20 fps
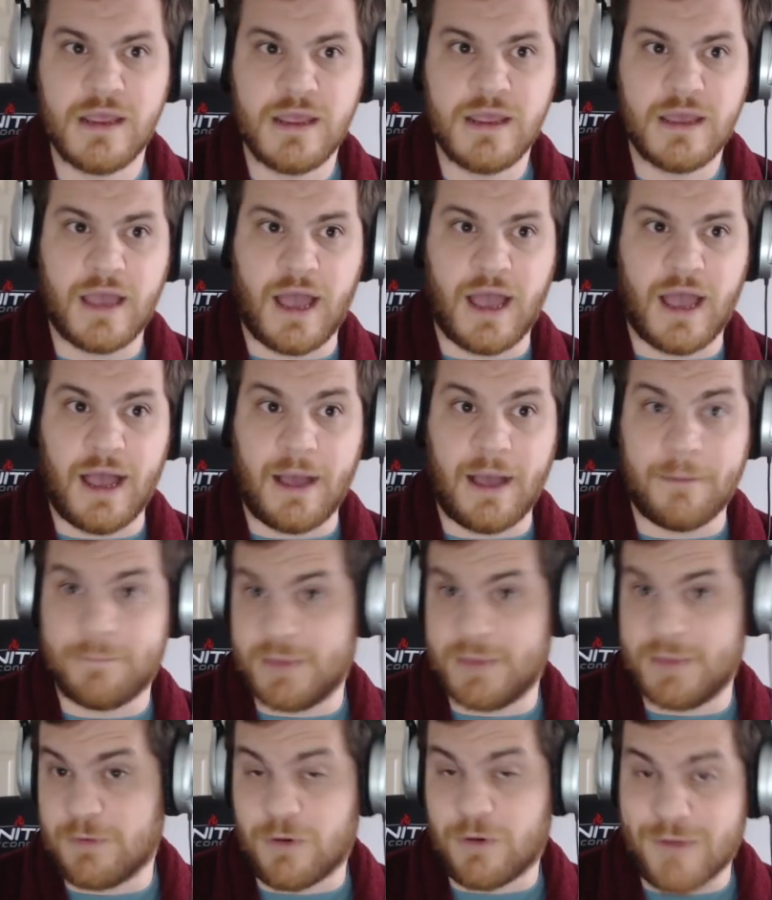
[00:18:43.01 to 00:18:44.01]
a bit
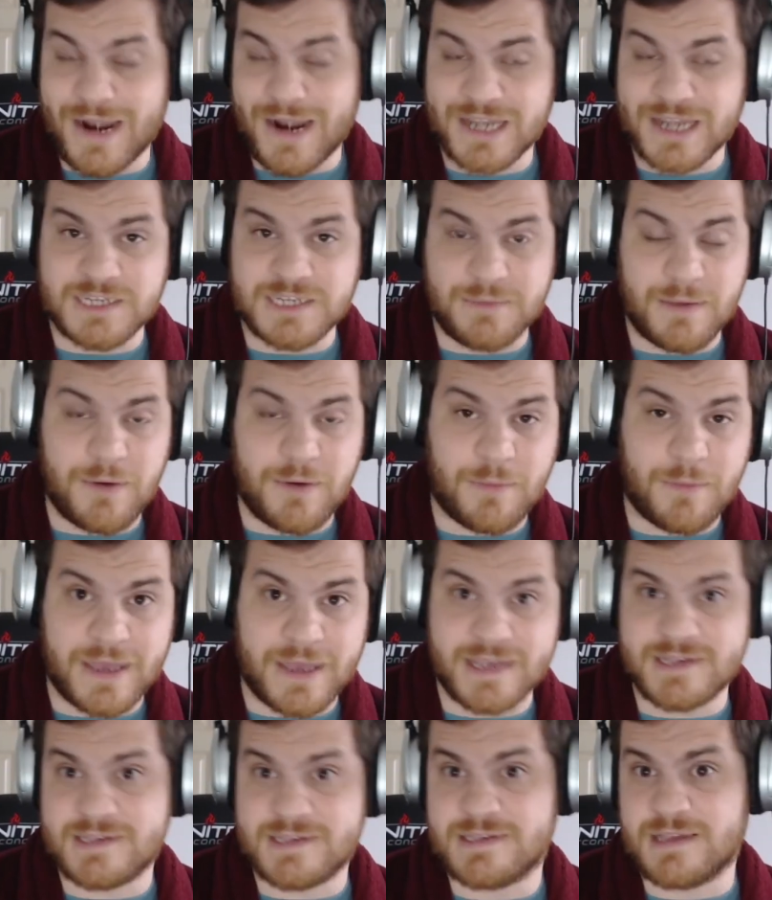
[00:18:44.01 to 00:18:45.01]
more energy, a bit more
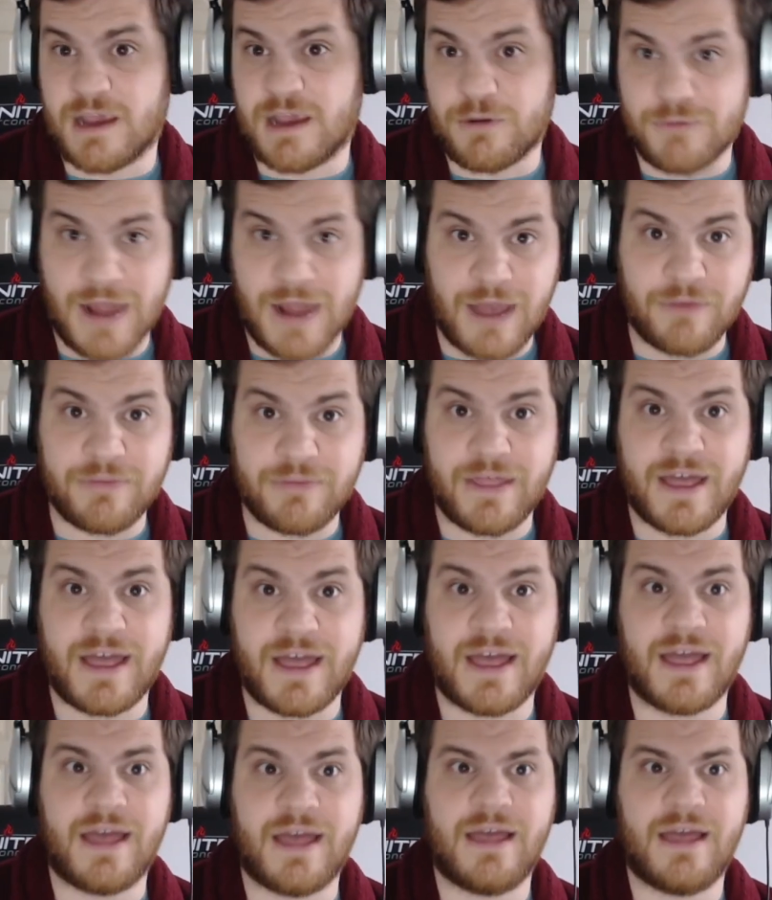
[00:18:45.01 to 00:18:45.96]
pace around there,